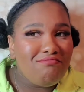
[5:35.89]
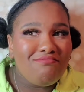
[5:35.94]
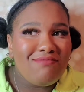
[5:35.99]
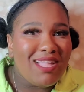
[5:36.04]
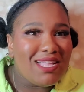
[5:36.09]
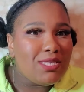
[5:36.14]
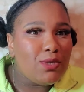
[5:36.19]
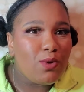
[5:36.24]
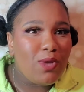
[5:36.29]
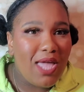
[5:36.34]

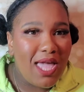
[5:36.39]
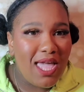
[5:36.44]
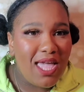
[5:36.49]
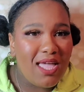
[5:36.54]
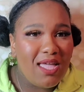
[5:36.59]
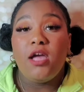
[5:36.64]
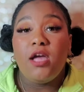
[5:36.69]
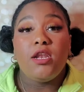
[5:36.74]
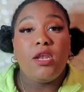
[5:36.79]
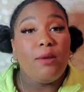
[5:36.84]
that's
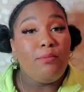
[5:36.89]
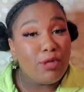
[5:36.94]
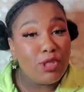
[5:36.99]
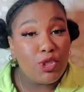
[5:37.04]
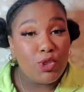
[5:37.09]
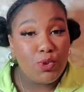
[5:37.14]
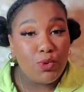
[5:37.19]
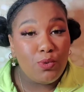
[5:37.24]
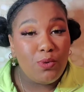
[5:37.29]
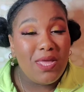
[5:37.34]
okay. Number
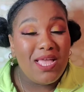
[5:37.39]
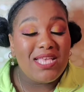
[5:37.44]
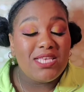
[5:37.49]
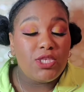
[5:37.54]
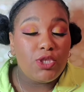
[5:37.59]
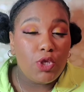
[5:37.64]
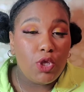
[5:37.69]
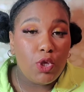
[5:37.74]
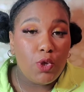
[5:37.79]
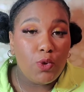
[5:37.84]
2
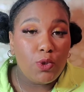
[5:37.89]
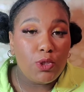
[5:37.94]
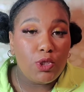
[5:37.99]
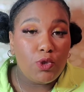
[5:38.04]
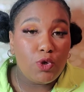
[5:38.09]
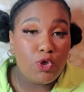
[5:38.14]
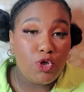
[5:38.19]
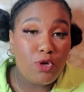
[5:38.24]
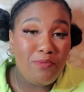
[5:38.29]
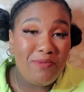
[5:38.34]
is to use
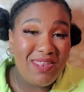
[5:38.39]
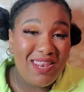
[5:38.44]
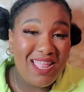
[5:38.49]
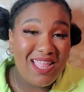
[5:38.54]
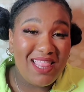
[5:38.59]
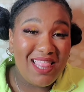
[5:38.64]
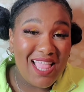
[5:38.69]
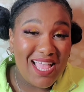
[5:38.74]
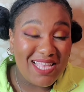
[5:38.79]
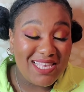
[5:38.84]
social
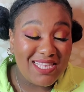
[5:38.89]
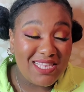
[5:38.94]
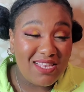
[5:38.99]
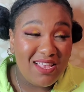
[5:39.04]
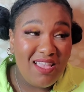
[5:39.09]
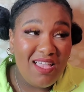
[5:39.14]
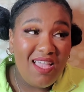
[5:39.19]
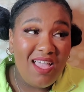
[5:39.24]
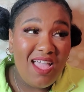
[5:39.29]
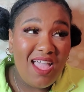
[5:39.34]
media less.
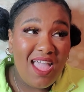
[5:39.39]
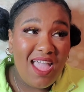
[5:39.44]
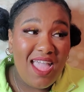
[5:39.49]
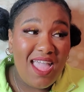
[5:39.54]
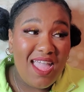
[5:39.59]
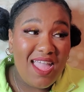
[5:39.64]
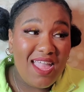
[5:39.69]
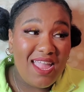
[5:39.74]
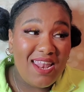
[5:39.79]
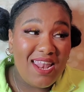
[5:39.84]

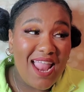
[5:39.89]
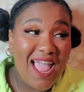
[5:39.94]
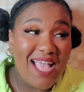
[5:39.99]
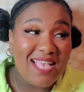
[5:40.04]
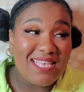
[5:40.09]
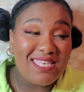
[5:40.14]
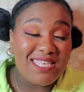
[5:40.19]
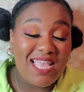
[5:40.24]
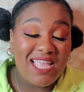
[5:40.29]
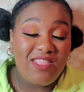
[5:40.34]
And
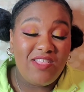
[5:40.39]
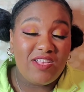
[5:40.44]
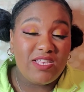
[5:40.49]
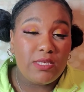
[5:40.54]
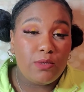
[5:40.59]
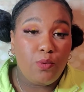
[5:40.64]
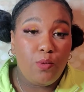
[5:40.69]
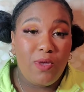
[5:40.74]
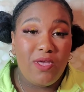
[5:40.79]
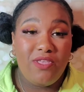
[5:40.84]
I say
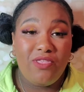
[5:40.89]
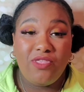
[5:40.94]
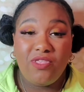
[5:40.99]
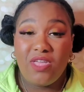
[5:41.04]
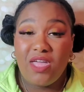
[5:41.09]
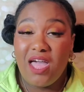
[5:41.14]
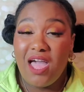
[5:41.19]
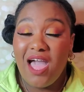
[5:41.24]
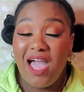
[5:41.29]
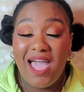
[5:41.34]
this with
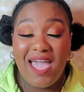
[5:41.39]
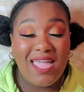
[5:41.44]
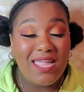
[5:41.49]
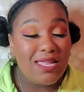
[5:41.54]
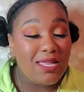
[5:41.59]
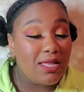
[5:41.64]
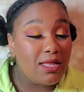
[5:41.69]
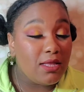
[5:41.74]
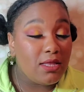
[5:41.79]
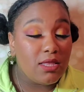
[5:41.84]

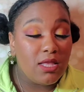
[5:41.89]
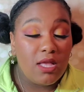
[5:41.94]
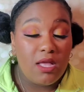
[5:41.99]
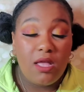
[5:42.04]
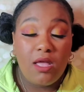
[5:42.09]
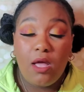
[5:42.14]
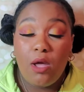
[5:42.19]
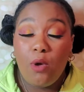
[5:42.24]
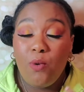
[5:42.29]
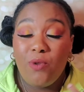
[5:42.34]

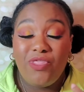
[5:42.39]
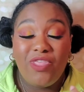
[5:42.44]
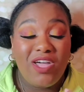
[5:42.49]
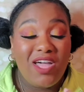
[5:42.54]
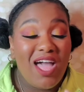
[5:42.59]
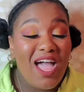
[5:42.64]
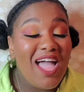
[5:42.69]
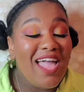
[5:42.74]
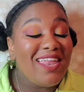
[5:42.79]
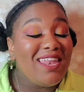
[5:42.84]
a
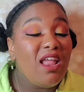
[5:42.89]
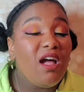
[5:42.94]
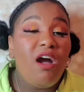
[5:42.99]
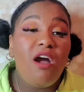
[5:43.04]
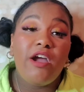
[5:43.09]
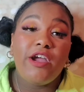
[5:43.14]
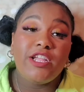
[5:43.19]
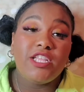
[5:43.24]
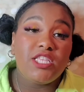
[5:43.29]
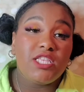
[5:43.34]
kind
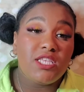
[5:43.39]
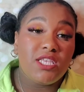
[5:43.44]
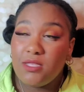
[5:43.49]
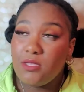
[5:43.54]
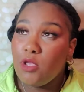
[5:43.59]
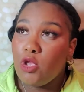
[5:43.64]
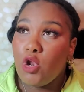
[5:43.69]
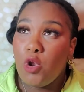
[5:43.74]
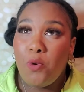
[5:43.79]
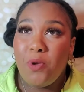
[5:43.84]
heart.
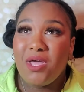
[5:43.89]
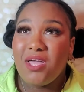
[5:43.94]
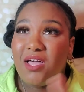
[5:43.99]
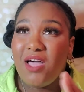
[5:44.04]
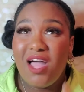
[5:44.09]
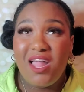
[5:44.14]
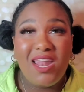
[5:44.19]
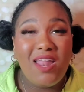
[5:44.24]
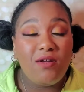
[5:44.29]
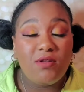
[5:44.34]
You know
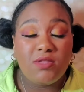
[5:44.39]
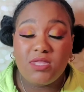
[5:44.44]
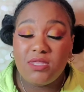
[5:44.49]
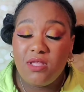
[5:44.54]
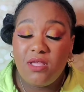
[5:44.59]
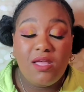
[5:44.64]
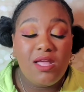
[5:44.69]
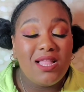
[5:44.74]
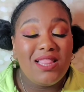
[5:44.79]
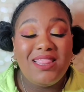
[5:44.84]
what?
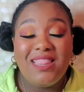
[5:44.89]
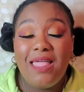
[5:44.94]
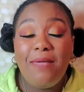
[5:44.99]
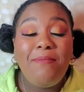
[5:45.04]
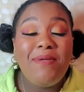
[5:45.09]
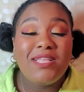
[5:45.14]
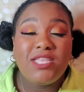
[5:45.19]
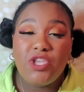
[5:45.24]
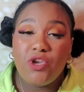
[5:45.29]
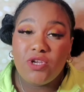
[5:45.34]

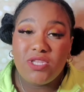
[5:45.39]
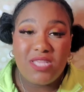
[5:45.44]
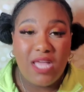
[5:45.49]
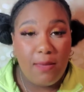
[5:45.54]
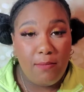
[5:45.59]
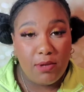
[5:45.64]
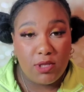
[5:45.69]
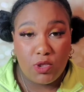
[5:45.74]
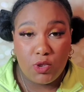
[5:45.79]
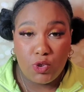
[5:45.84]
Limit your
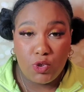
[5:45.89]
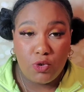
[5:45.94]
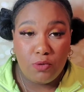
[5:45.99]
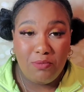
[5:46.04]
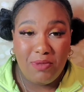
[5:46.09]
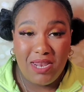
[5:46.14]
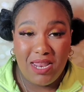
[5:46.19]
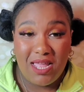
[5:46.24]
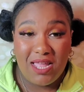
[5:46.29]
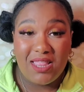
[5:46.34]
time on social
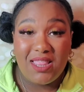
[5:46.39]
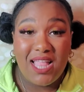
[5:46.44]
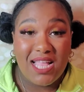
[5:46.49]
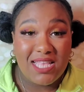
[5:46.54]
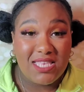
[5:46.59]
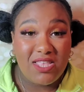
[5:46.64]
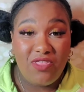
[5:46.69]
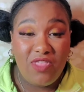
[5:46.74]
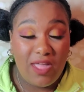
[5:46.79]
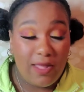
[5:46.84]
media.
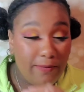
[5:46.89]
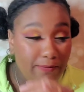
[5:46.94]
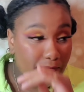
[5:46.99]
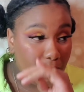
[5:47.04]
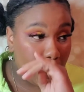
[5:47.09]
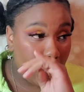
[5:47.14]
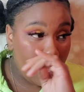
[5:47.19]
That's the thing.